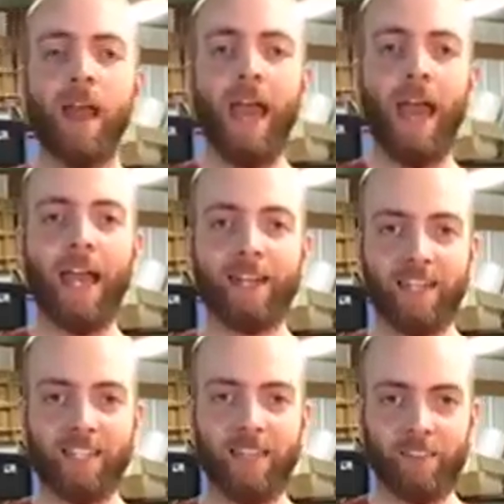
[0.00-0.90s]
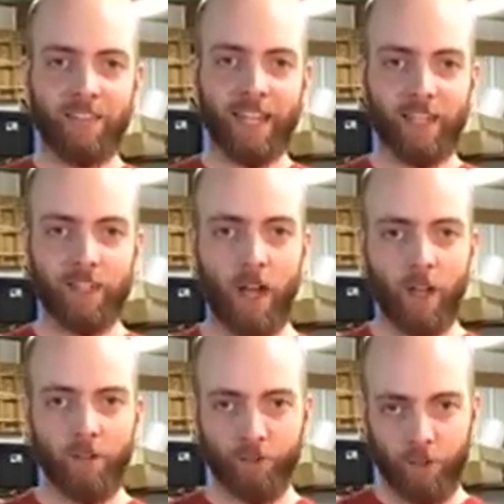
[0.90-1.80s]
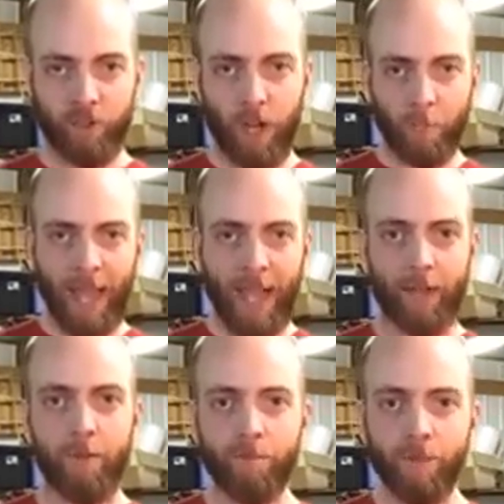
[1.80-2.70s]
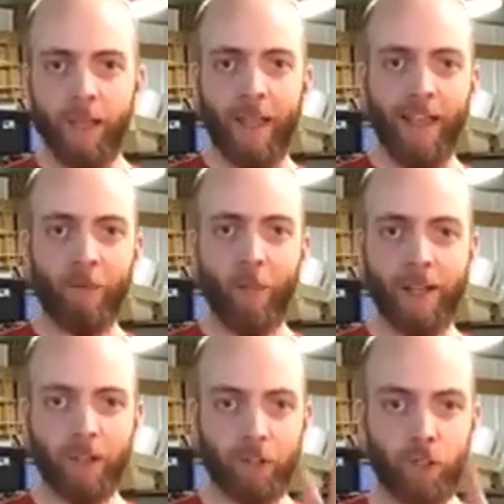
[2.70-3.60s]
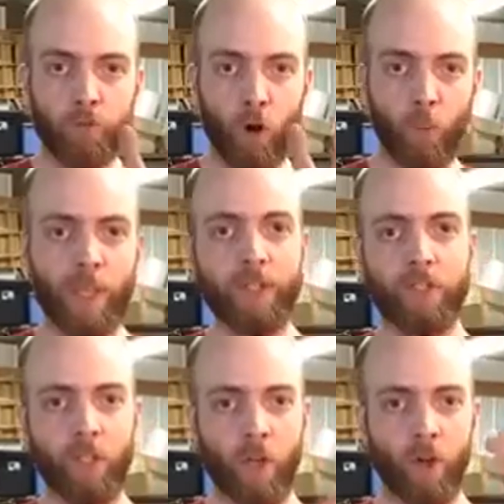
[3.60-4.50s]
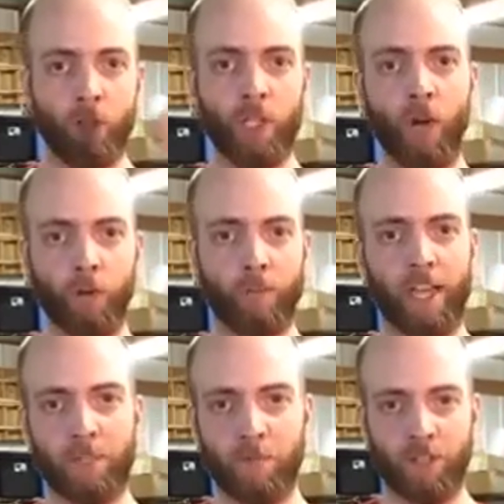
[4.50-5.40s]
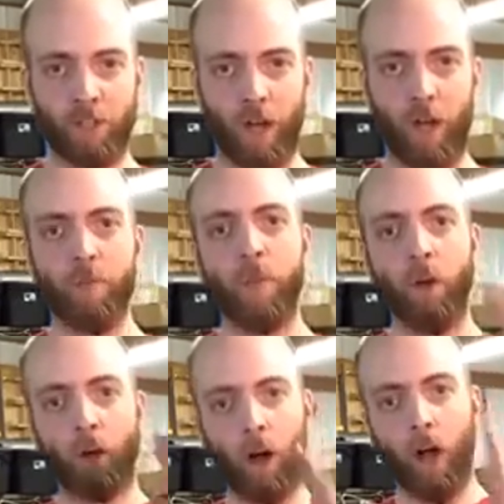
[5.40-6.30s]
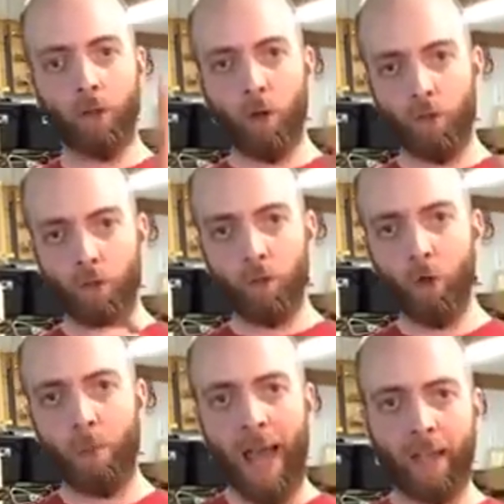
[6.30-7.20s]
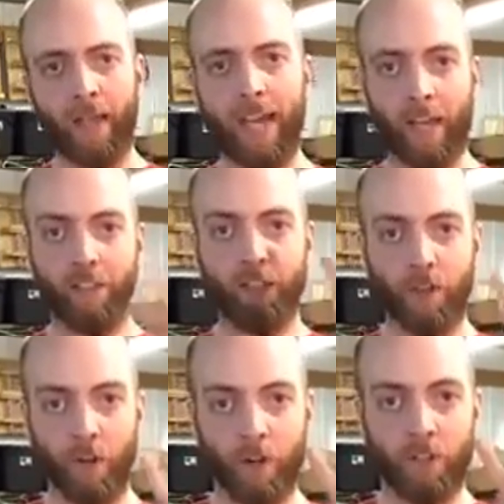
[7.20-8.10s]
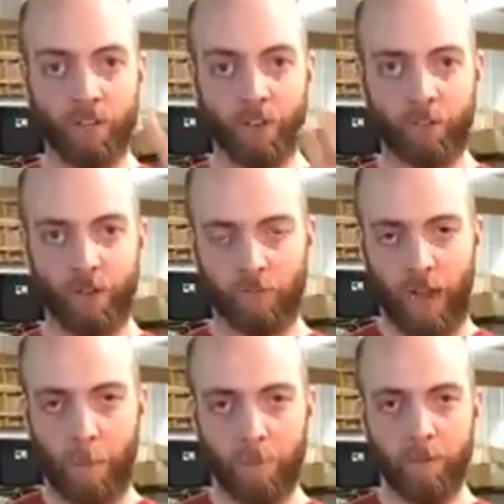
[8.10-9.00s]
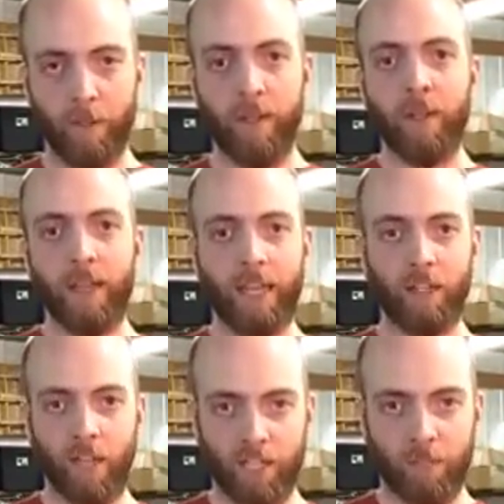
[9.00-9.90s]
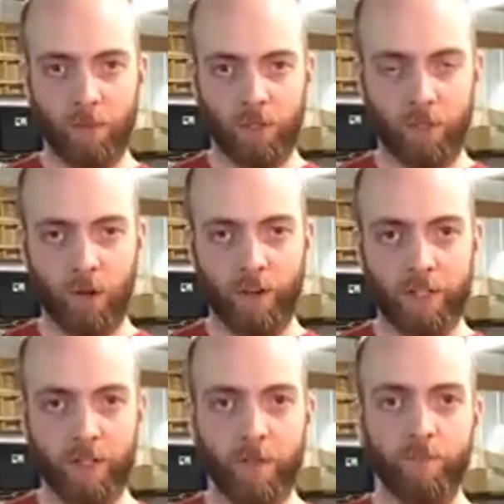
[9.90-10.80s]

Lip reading: And I sent the first saw back, and waited 2 more weeks, no replacement saw. Called Northern Tool back, got a third, different rep in customer service,